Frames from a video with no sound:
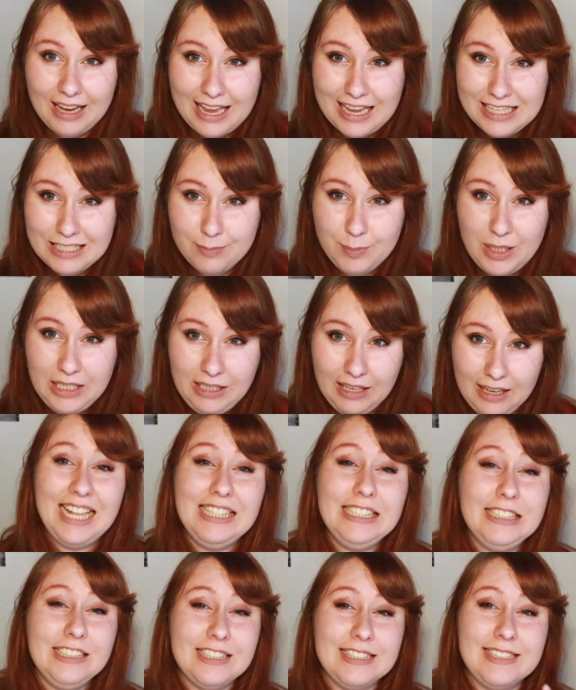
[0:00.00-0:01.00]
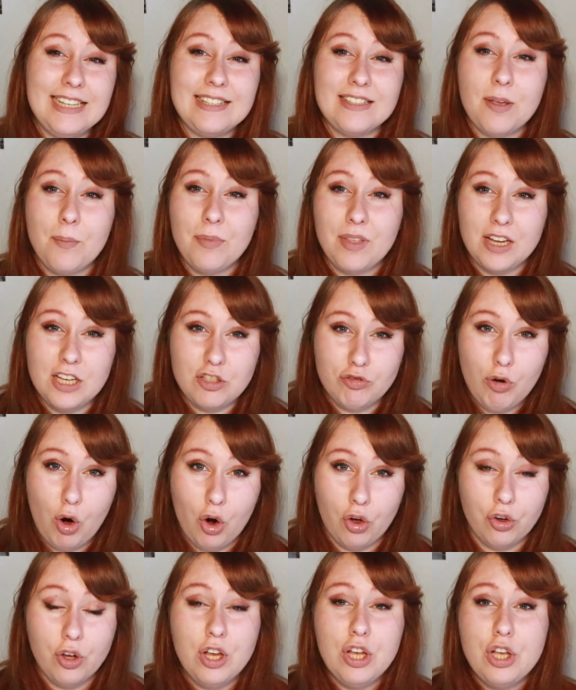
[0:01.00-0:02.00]
has been like, telling us that something is
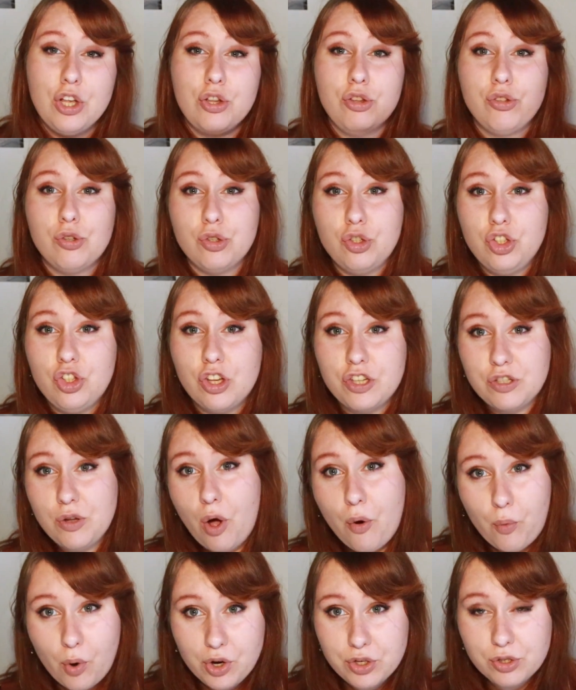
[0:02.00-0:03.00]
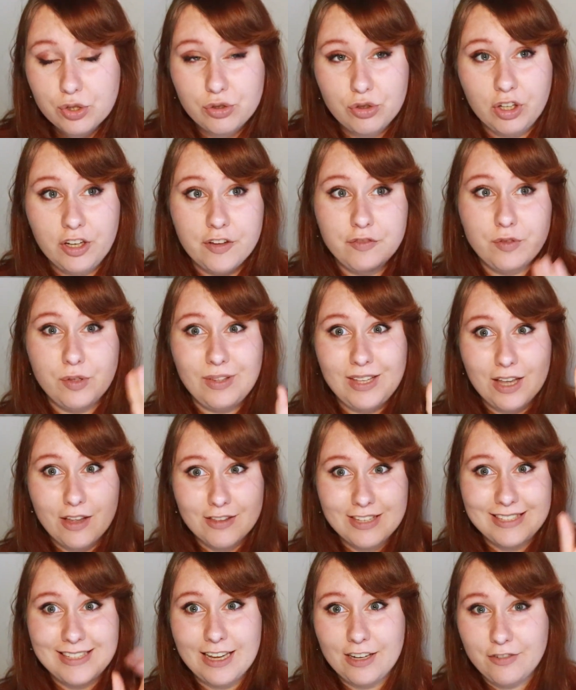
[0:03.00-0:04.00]
wrong. So she does not want to drive to the
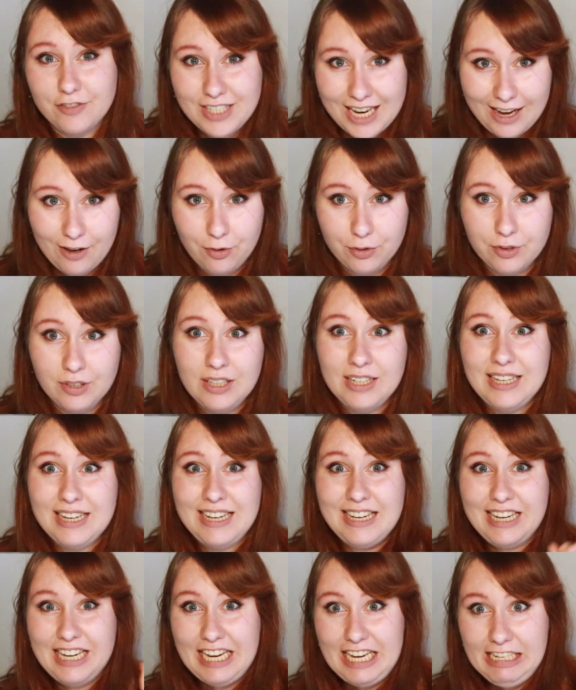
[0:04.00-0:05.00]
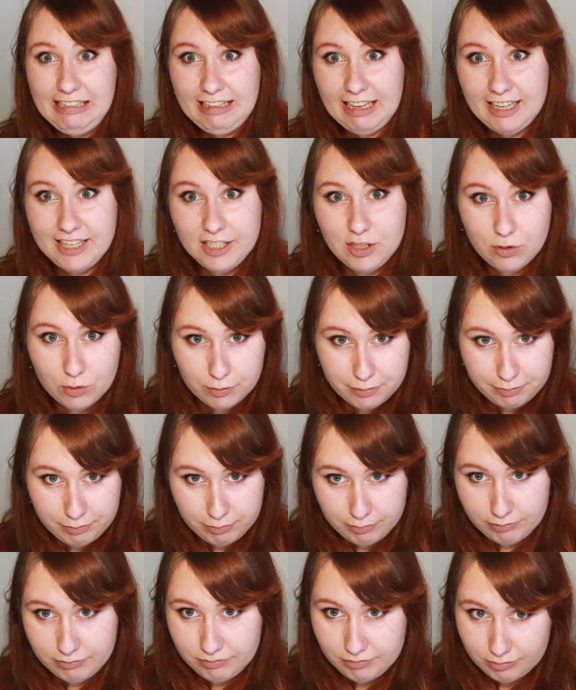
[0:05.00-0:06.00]
other side of town in case
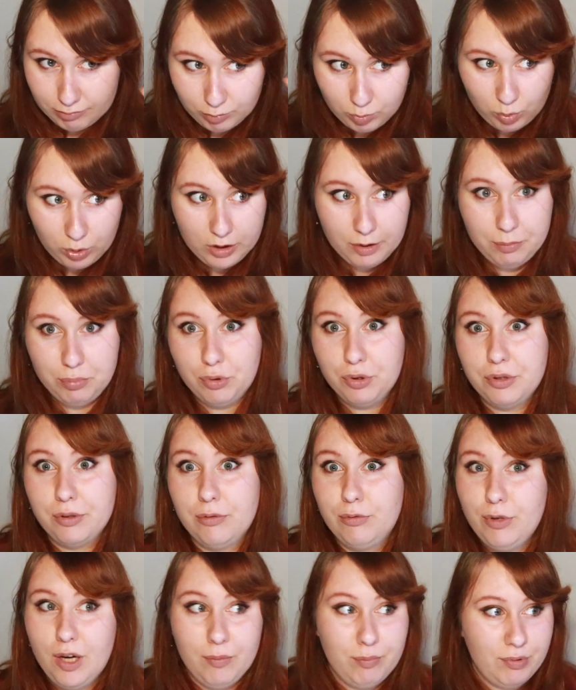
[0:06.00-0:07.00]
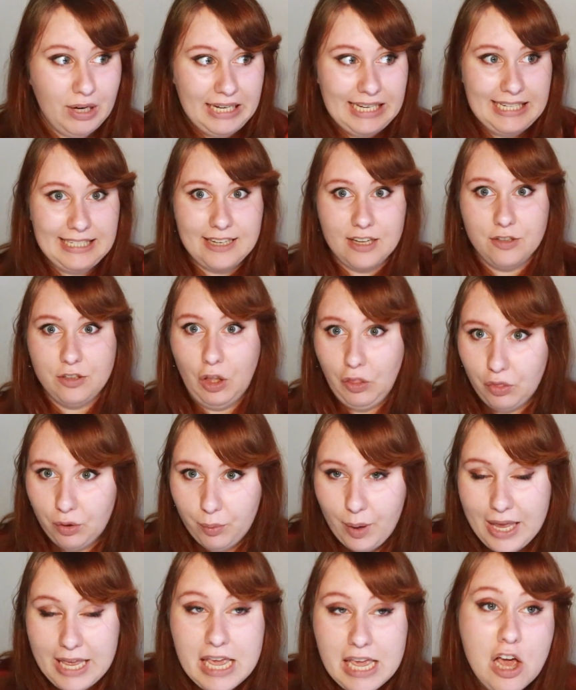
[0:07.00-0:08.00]
we're breaking down on
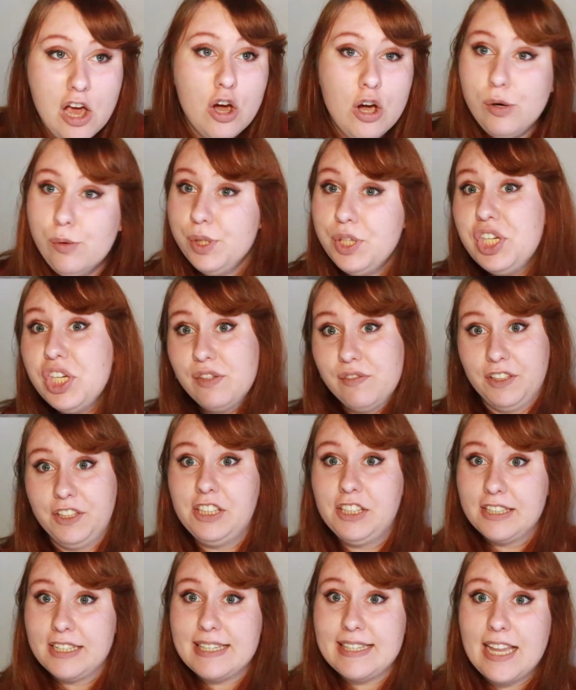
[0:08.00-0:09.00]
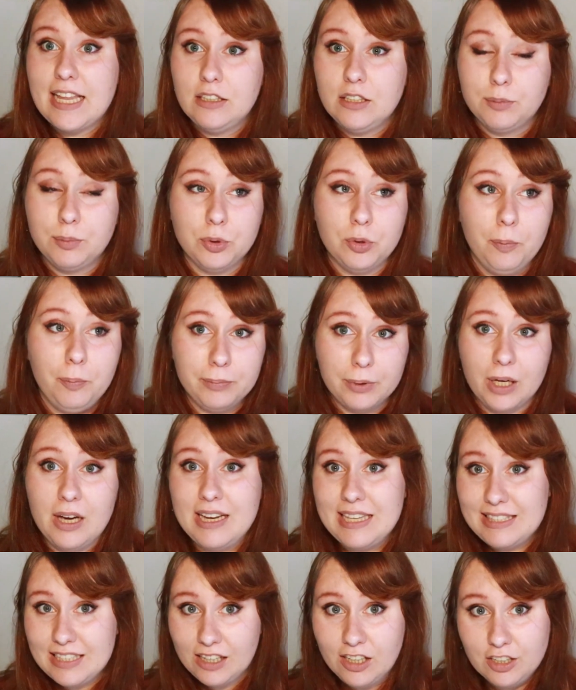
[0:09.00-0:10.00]
the way, which is very understandable,
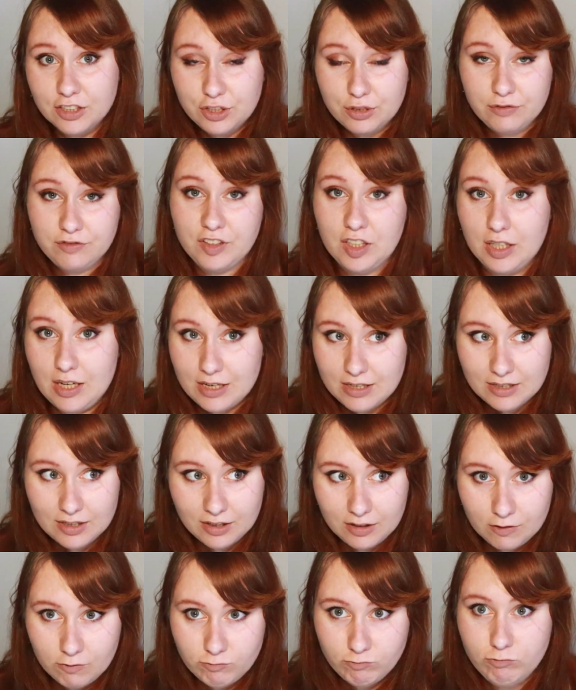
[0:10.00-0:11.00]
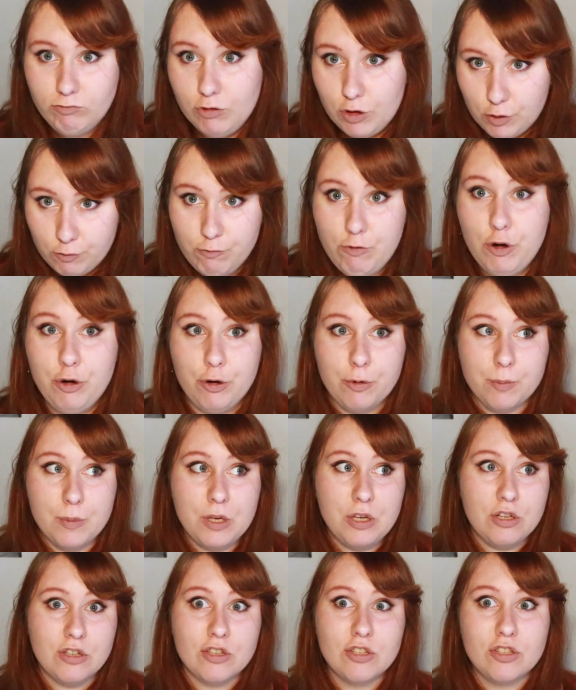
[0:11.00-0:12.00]
but it's hard to find a
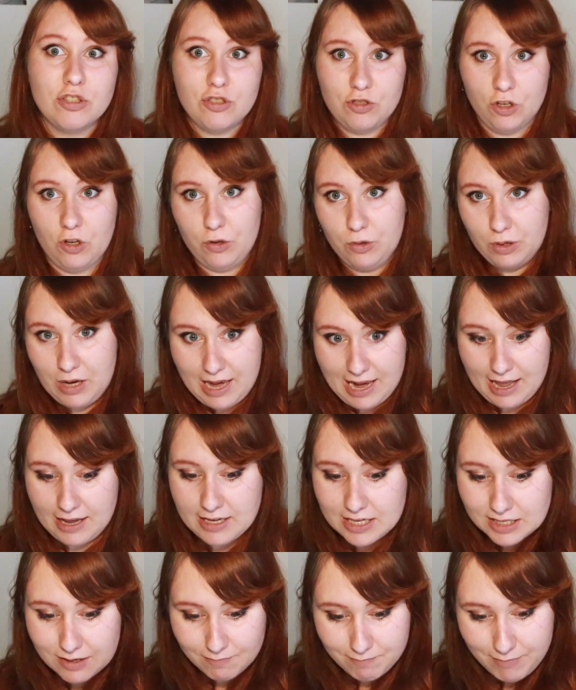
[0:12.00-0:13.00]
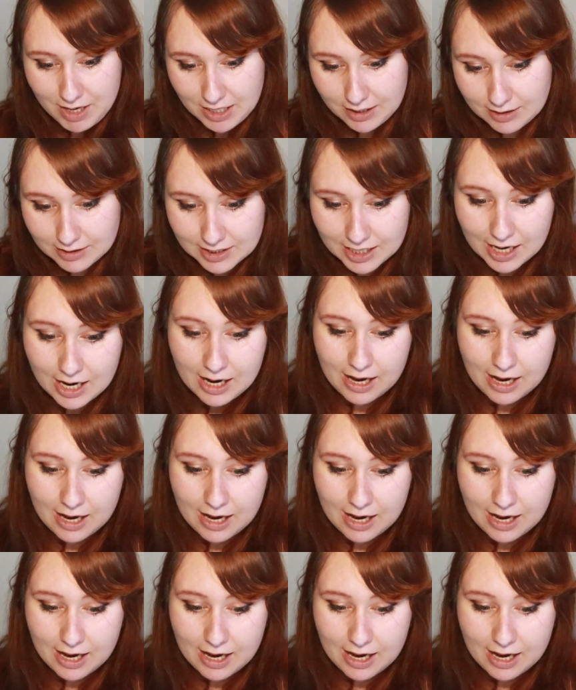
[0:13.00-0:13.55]
room. So last minute,